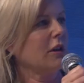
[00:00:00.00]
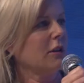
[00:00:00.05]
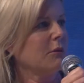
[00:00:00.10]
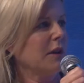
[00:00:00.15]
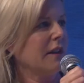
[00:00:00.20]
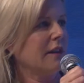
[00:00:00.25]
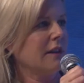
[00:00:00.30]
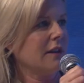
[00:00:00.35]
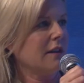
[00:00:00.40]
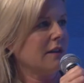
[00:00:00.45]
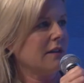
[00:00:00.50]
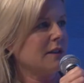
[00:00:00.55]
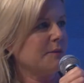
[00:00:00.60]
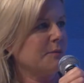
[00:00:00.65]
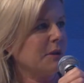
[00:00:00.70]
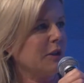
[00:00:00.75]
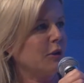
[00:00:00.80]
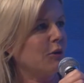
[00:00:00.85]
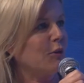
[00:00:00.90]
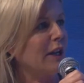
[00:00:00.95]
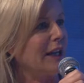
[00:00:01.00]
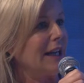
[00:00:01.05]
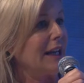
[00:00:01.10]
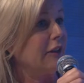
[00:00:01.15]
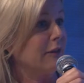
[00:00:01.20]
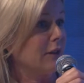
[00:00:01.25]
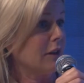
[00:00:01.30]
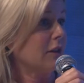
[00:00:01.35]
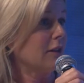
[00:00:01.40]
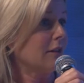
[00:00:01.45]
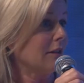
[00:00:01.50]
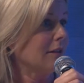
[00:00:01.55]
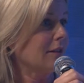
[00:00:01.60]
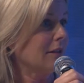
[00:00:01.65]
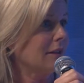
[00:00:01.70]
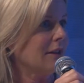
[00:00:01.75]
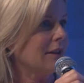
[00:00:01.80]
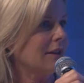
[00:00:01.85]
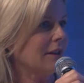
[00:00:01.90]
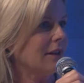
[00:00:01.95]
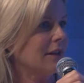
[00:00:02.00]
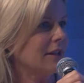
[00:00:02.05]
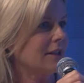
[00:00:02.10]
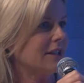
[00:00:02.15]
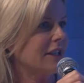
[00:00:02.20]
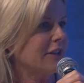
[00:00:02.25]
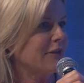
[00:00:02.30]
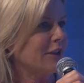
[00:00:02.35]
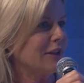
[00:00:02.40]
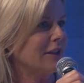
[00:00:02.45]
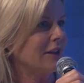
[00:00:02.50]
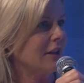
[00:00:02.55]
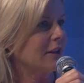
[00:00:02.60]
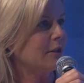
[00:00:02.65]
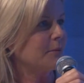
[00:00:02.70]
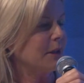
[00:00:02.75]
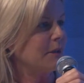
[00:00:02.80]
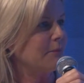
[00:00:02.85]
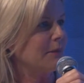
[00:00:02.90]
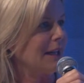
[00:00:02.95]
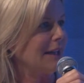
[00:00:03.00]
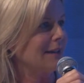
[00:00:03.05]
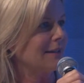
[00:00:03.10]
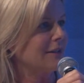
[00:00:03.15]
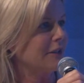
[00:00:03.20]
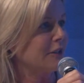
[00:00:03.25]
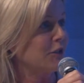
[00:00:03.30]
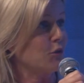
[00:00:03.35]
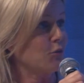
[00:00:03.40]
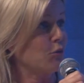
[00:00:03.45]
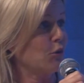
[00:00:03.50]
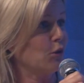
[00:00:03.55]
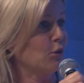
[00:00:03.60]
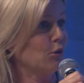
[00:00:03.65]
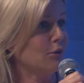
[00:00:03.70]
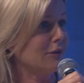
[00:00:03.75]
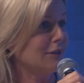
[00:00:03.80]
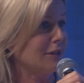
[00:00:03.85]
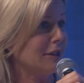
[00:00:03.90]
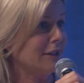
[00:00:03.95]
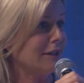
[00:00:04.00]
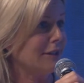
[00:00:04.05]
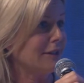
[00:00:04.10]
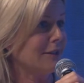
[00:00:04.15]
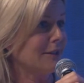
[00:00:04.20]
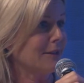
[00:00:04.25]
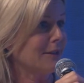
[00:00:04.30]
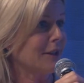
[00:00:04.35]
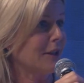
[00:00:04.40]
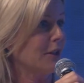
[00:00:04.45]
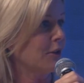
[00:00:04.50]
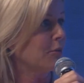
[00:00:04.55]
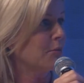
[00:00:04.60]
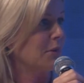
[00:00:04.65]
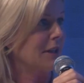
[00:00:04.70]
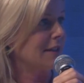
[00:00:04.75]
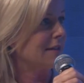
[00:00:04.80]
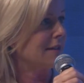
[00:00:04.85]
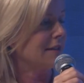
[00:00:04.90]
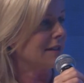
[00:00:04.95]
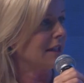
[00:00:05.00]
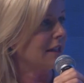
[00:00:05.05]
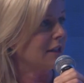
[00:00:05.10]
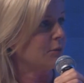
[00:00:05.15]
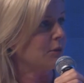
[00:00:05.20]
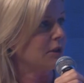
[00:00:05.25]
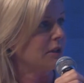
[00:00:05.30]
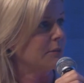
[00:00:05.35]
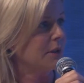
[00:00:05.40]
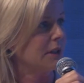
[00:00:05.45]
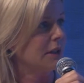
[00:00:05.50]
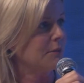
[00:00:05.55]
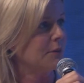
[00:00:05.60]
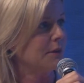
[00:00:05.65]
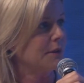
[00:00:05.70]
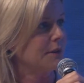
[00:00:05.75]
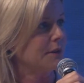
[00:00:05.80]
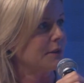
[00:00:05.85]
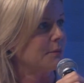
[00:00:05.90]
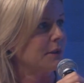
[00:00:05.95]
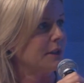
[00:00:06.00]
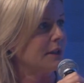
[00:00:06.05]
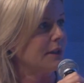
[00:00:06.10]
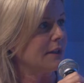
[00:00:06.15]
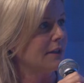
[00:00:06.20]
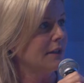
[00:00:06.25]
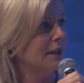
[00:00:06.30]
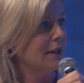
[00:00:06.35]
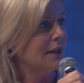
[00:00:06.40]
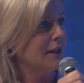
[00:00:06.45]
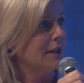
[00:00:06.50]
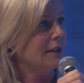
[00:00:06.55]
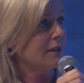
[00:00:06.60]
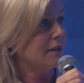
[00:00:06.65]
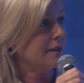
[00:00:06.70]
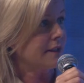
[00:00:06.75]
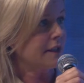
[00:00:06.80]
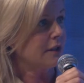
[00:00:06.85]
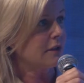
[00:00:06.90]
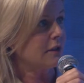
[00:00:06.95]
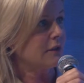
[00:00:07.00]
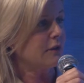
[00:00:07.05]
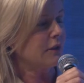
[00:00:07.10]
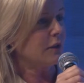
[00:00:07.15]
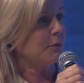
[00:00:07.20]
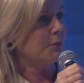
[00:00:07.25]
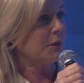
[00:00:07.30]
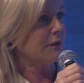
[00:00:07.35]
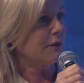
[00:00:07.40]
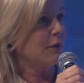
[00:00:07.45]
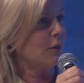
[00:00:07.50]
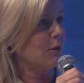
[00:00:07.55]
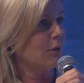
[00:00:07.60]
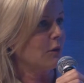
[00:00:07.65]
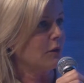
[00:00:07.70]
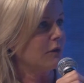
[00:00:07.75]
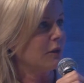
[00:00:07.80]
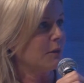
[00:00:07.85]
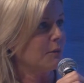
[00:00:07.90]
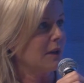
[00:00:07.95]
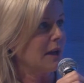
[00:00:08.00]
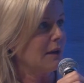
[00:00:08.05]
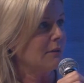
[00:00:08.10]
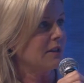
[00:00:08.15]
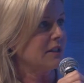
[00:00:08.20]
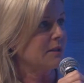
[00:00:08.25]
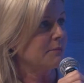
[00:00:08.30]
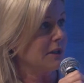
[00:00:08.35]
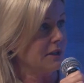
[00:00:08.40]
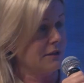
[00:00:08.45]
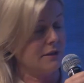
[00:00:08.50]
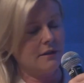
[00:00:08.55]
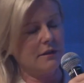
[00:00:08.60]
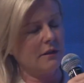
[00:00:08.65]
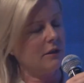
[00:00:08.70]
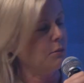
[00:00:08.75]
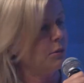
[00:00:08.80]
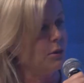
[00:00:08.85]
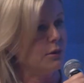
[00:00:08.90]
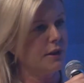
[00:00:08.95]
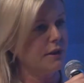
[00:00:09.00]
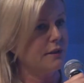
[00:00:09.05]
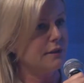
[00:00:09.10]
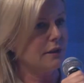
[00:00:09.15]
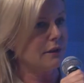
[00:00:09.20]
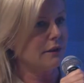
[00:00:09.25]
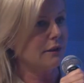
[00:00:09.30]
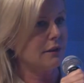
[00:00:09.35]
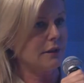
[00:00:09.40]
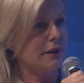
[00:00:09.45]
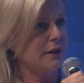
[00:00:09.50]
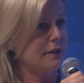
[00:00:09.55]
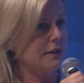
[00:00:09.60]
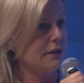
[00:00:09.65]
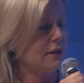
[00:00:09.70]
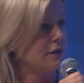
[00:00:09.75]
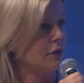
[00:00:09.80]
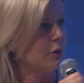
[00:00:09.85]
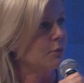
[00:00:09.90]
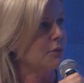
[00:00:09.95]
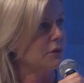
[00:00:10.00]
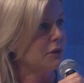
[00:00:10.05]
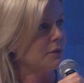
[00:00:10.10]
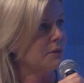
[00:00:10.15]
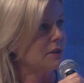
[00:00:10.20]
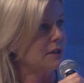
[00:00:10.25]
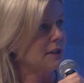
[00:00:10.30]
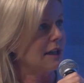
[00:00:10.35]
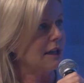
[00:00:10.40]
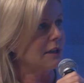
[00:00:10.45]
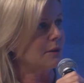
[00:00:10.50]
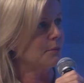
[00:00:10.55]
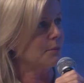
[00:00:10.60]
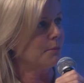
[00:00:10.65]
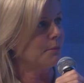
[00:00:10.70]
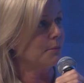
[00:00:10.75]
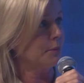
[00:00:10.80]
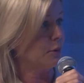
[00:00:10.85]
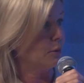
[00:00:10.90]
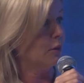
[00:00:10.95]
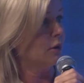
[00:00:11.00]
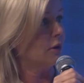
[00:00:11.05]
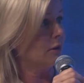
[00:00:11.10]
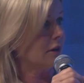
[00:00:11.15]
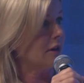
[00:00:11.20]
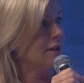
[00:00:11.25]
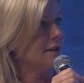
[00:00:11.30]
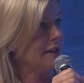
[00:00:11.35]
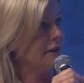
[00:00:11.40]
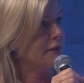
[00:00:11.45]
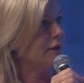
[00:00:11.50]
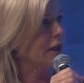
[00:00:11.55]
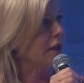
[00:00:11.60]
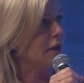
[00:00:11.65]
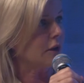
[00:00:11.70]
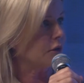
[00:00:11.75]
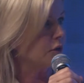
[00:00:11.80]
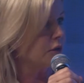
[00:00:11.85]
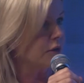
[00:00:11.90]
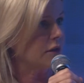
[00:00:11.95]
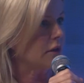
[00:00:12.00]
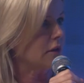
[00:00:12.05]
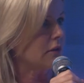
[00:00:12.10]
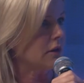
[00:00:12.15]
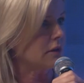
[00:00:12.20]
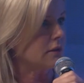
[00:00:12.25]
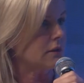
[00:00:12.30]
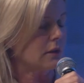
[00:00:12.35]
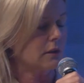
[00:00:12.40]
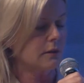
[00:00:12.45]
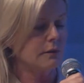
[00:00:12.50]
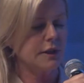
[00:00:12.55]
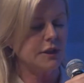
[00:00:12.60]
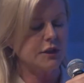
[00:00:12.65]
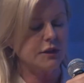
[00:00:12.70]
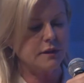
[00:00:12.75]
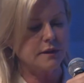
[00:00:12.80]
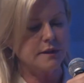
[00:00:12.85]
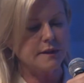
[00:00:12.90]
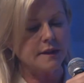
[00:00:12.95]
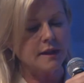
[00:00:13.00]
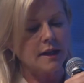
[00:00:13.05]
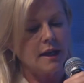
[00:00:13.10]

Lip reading: we think it's been a great leveler, and that it's given a lot of people access to roles in places that they wouldn't have been able to be considered for before. From that respect, to your point on, like, it's just opened up the talent pool across every country, across all the regions.